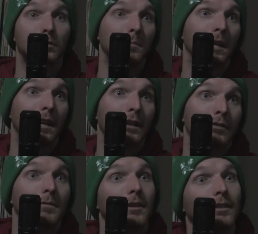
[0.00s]
from being an
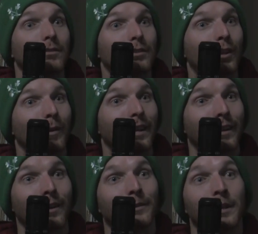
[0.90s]
extrovert. It's just the way
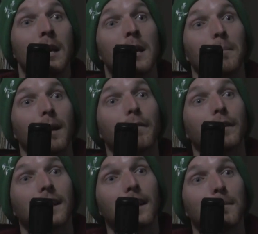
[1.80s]
that goes. But I
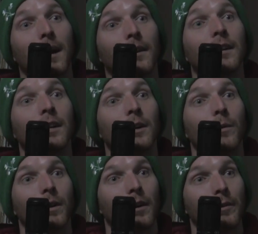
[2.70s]
forget about
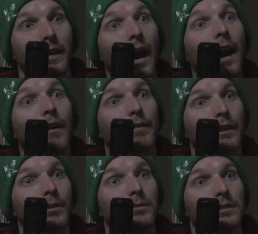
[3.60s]
who I already have,
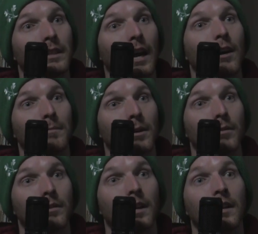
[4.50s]
like who's the now
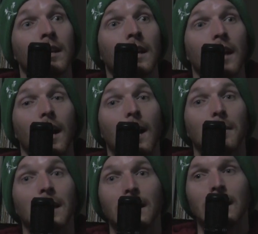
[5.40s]
mode, and
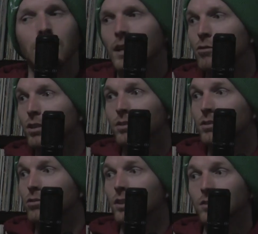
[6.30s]
and
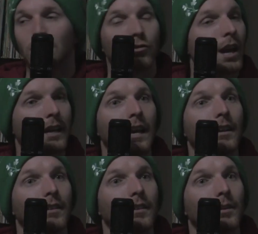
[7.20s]
just to check
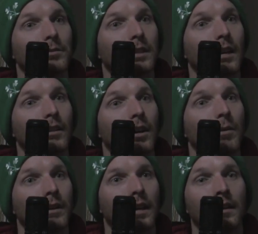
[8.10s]
in, you know, say
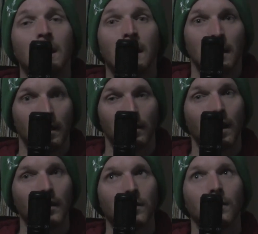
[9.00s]
hello, and a
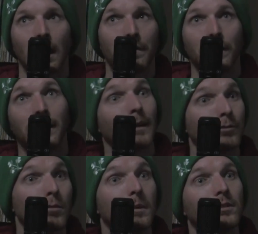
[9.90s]
lot, you know, I feel like
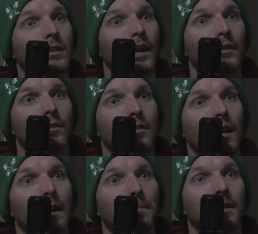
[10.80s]
I'm too busy a lot to do
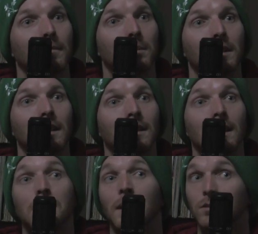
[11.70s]
that, but
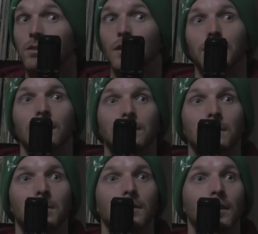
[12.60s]
it makes a difference,
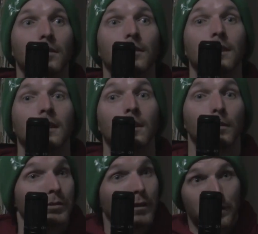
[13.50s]
and particularly, you
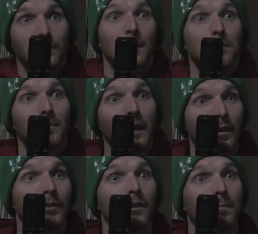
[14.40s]
know, so for example, my
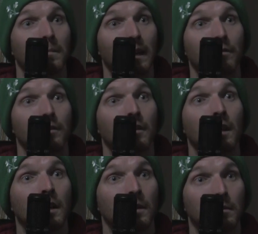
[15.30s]
current manager,
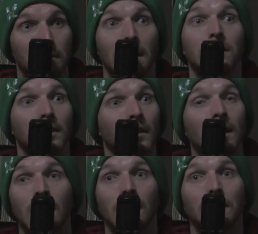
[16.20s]
who's amazing,
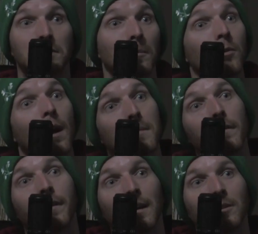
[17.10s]
is someone who I
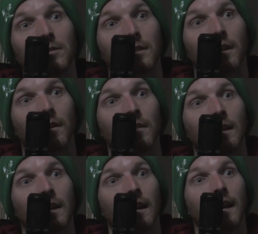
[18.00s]
met 5 years ago,
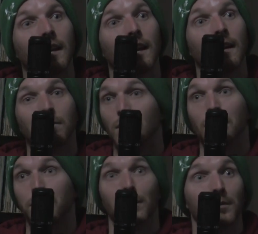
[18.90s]

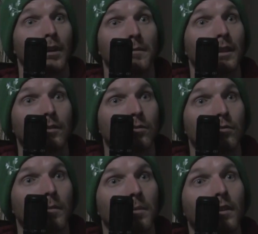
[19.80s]
and formed a great
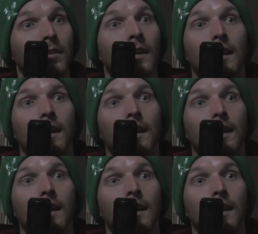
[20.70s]
relationship with,